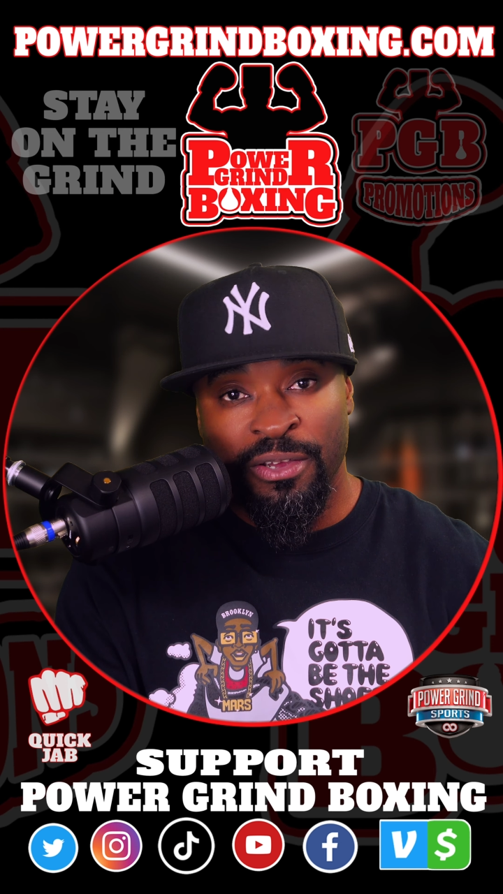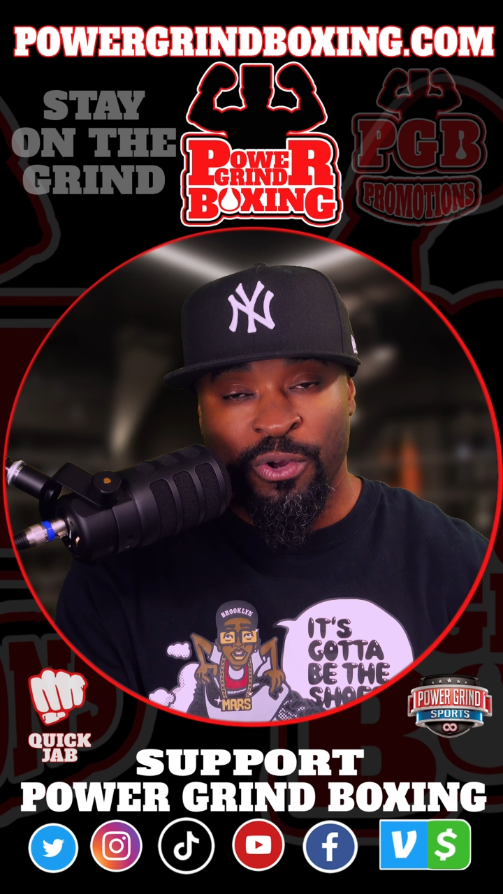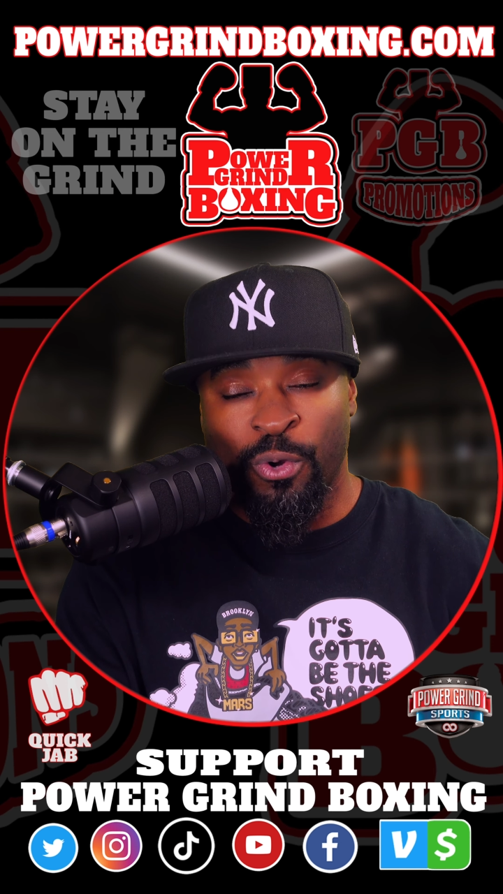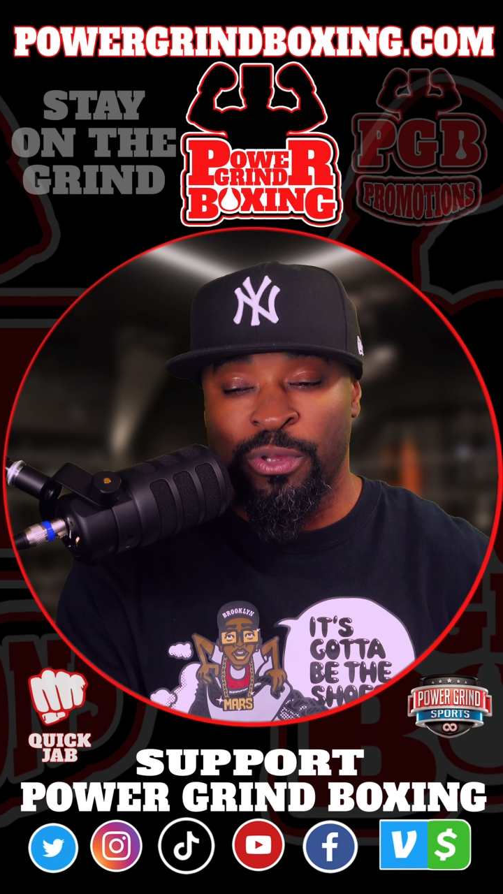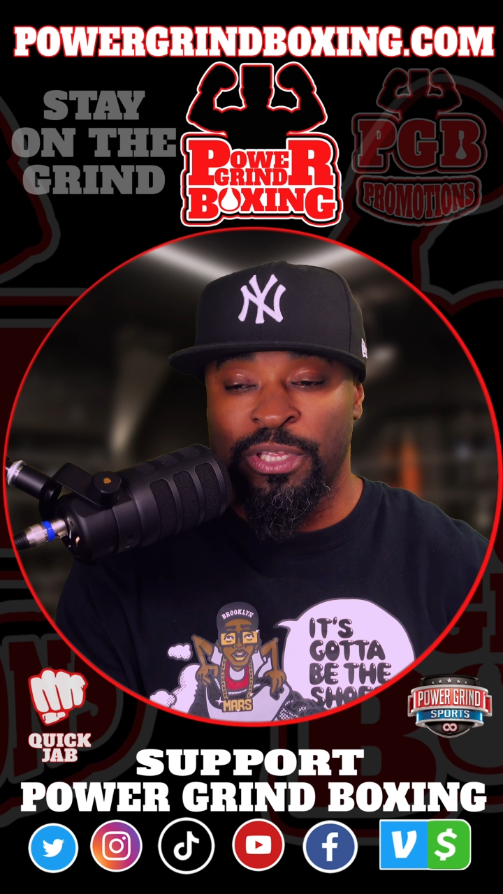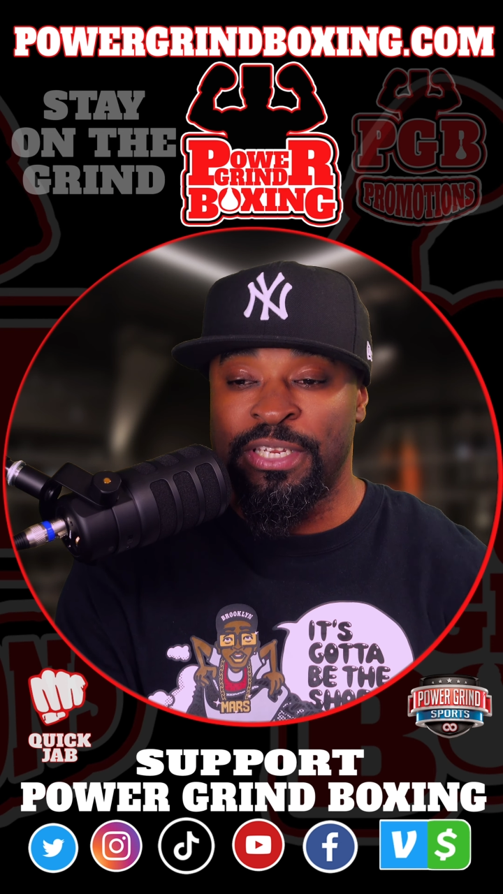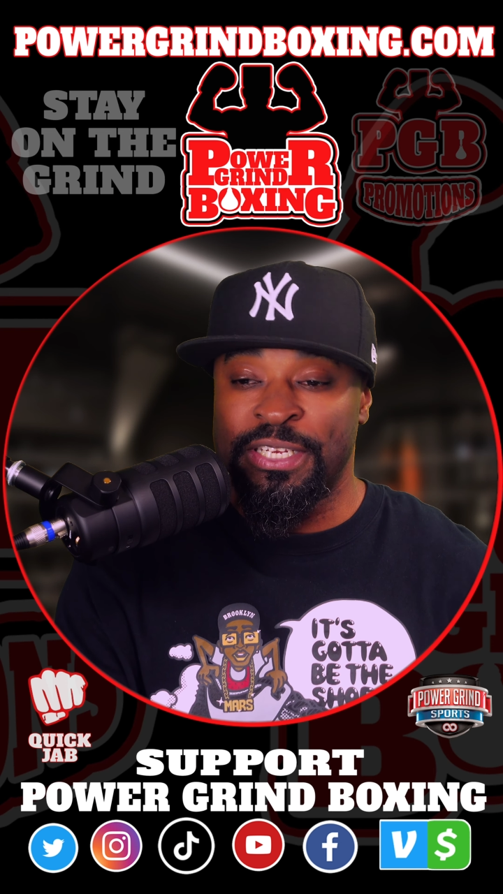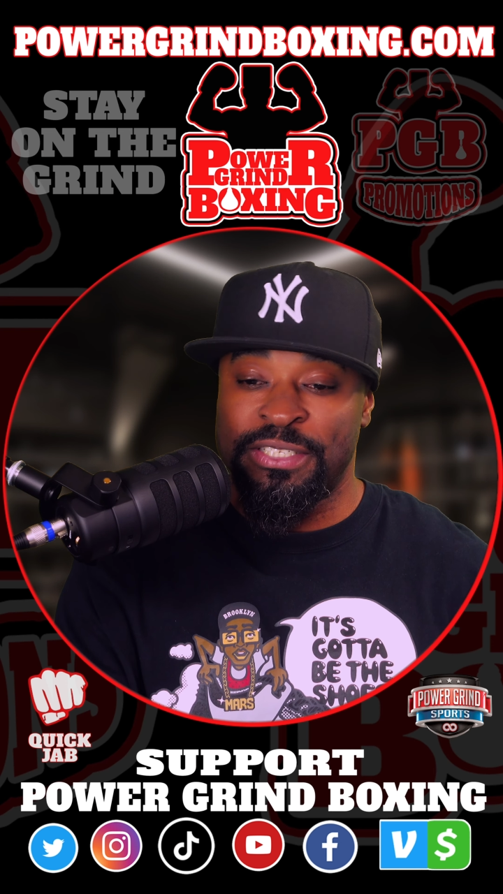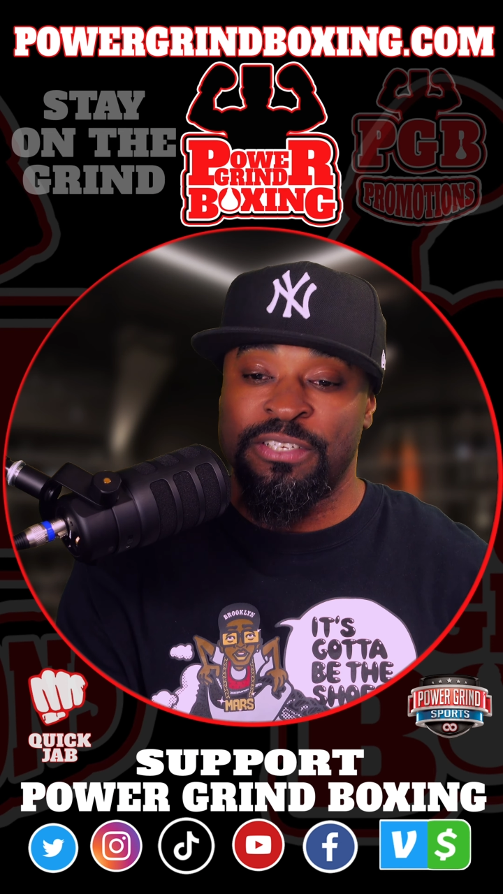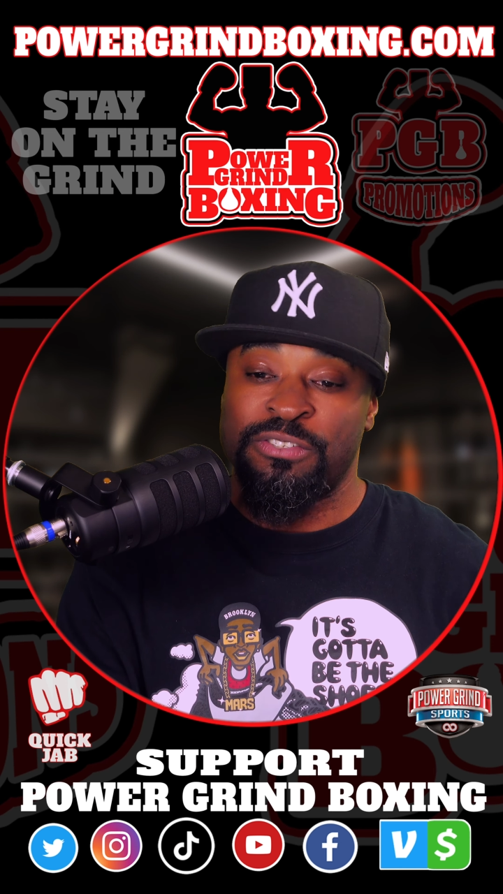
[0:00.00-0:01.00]
or the
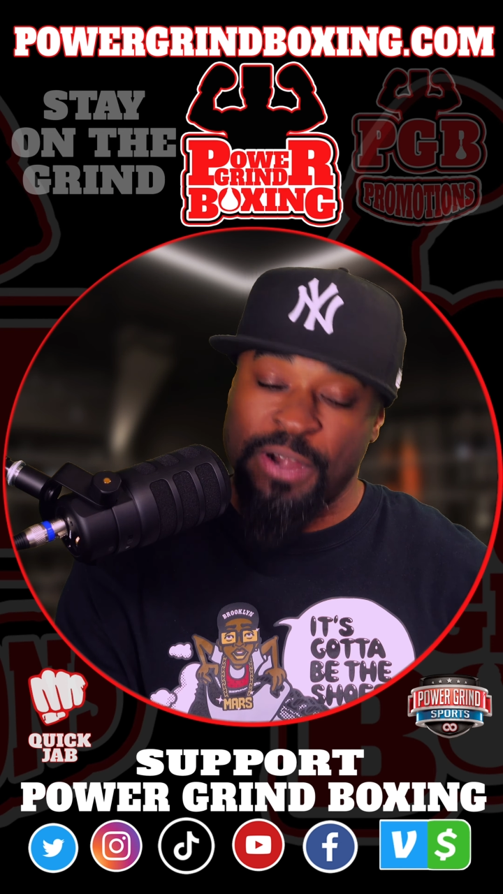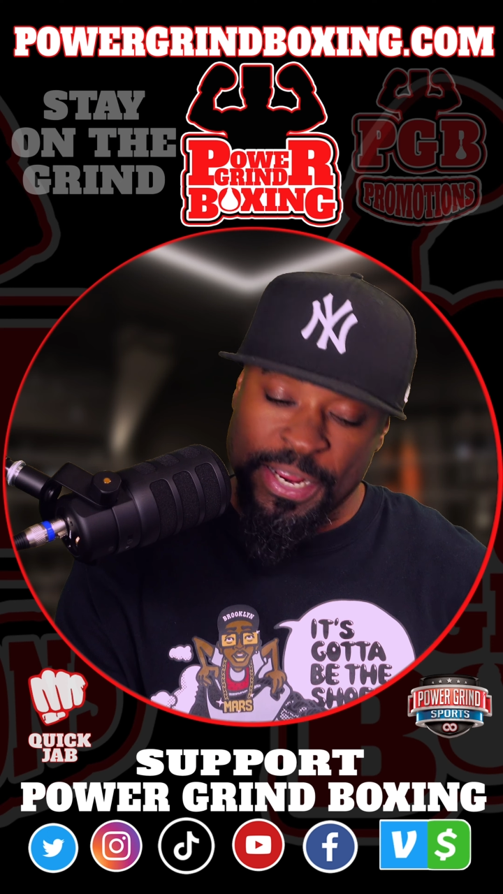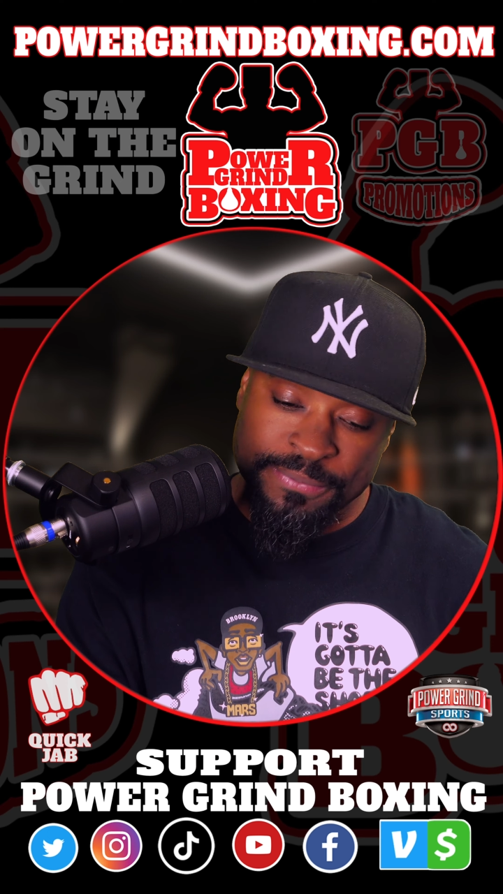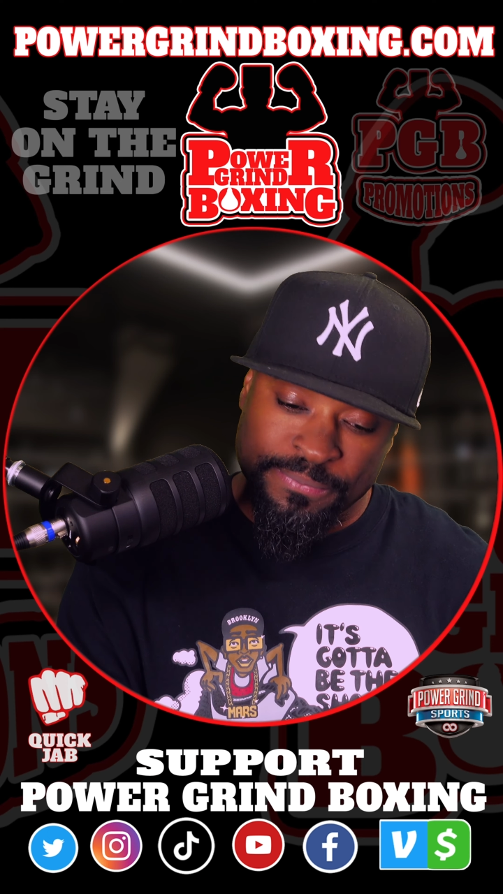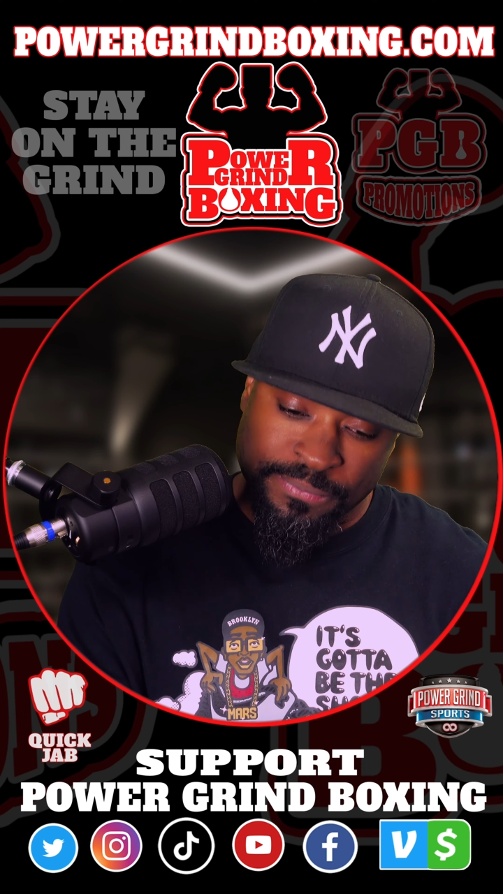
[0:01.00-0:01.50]
distance, right?